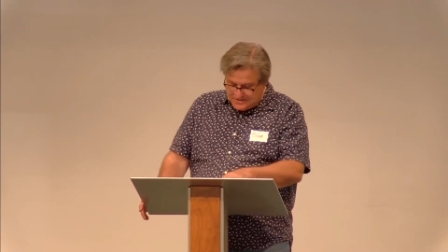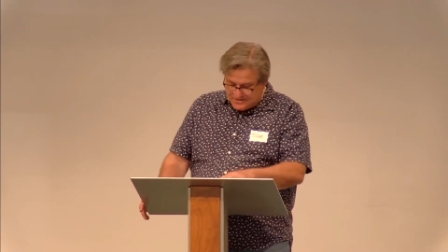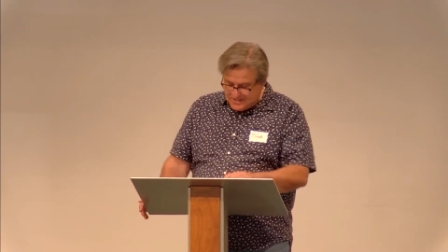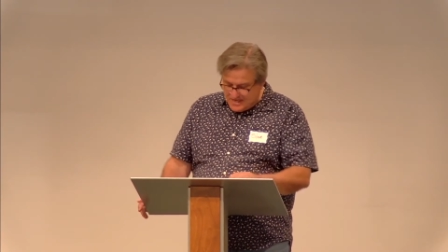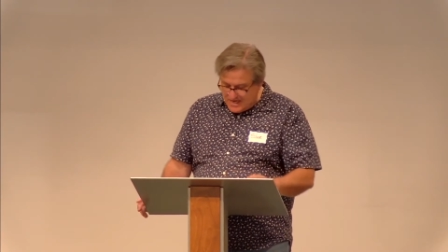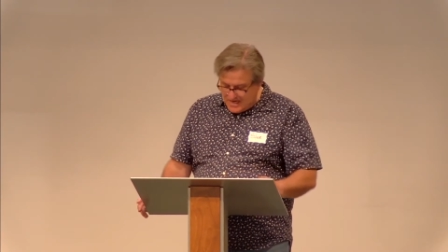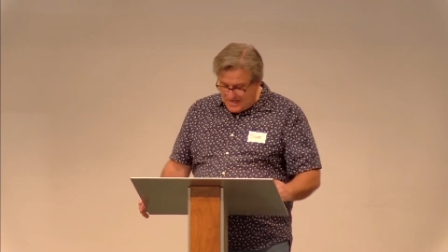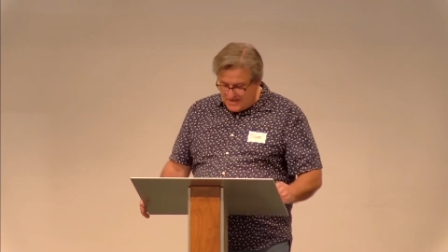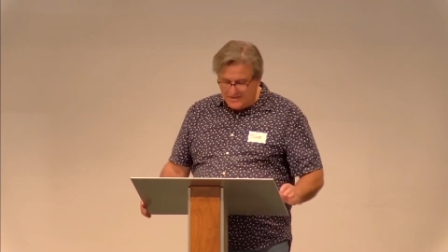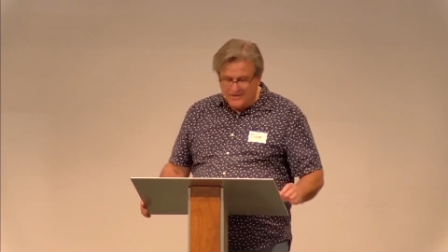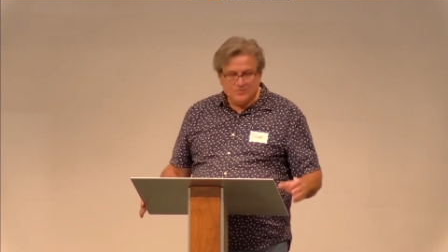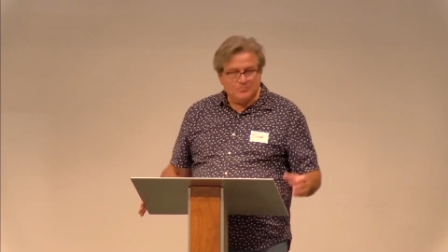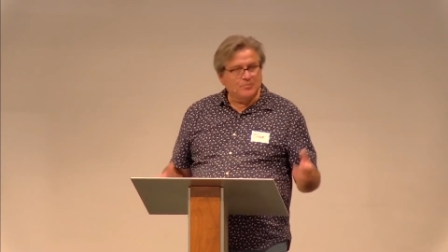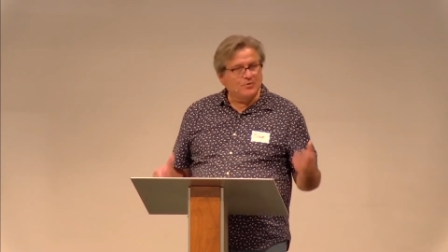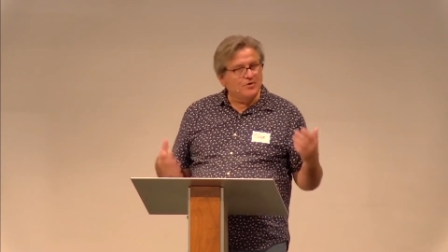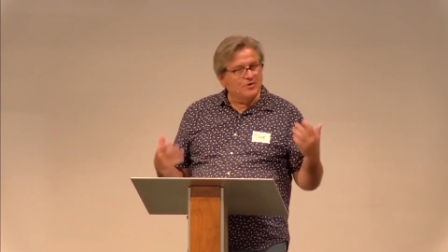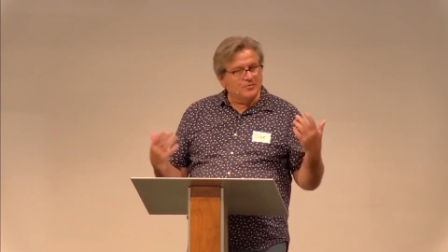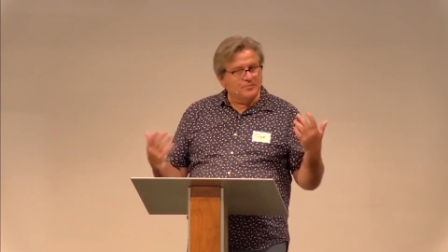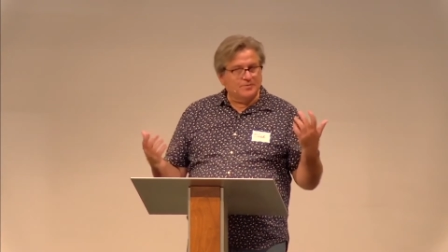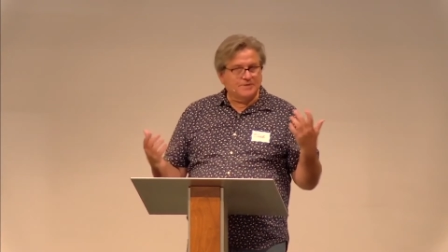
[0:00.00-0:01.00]
design
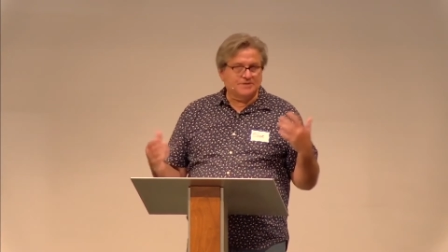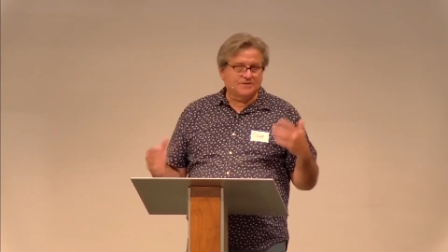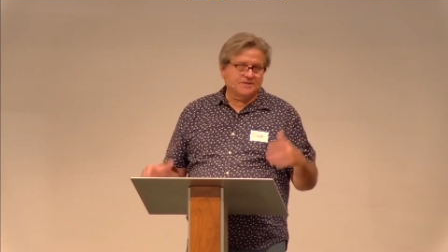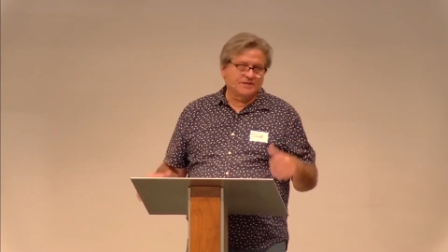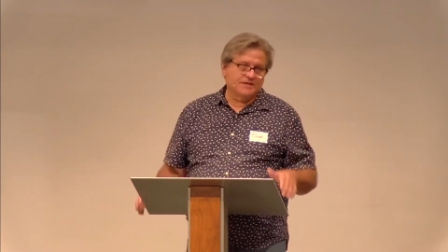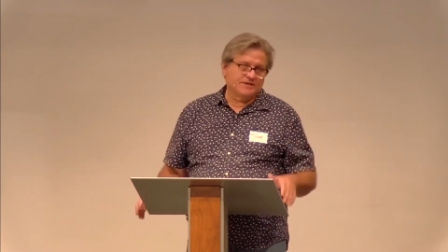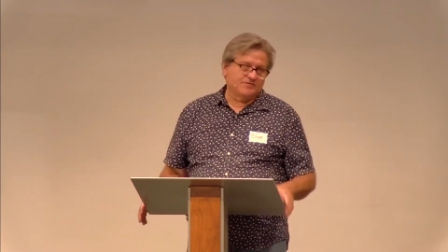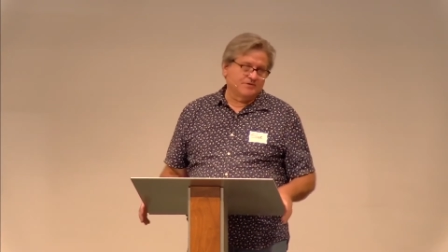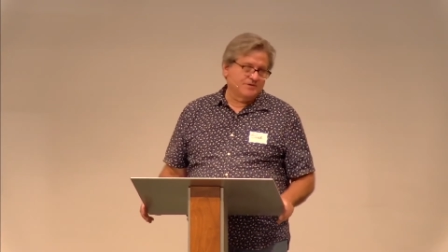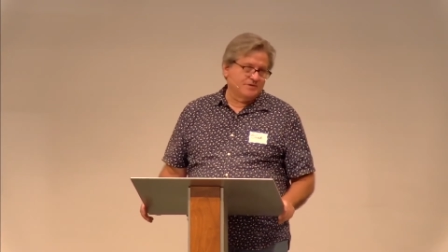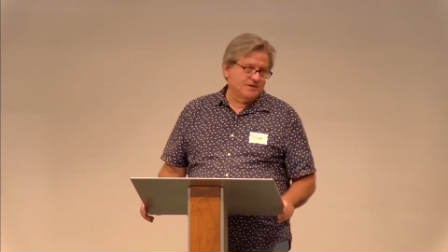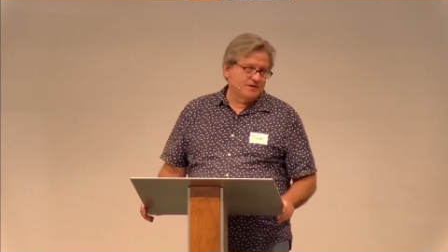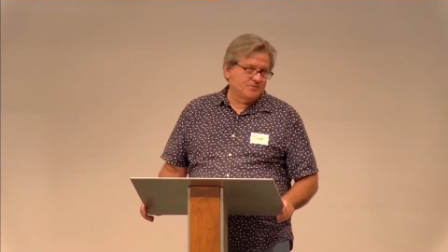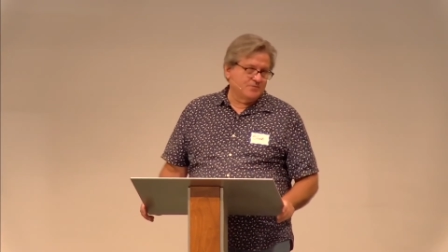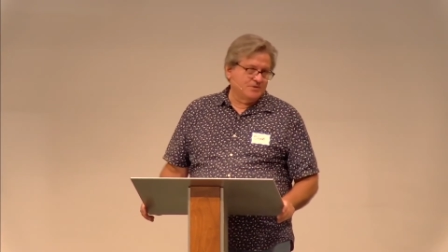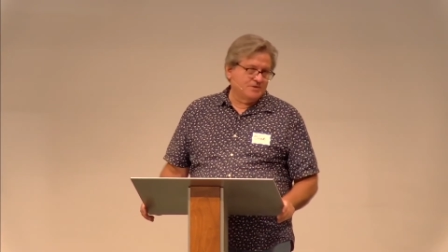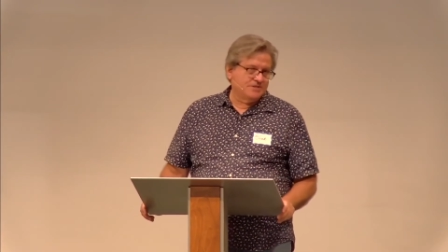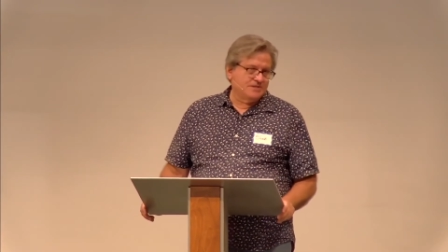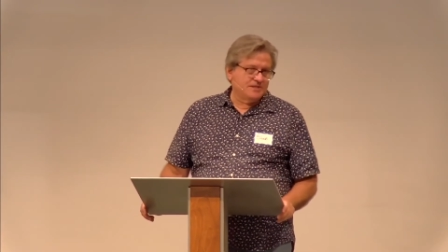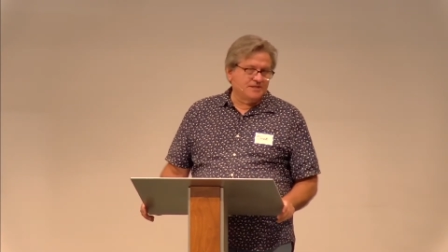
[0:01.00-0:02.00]
and purpose in
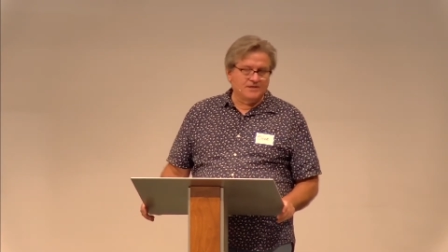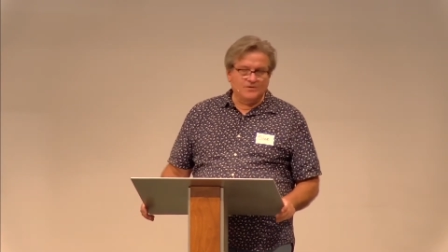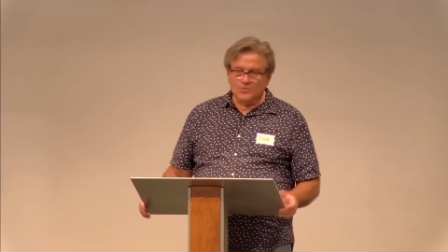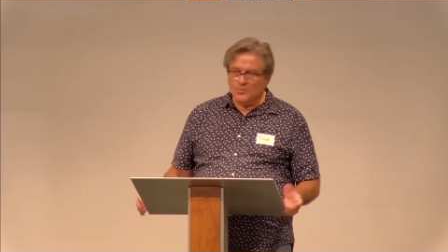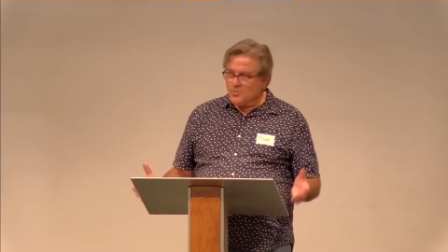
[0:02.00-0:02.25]
everything we see.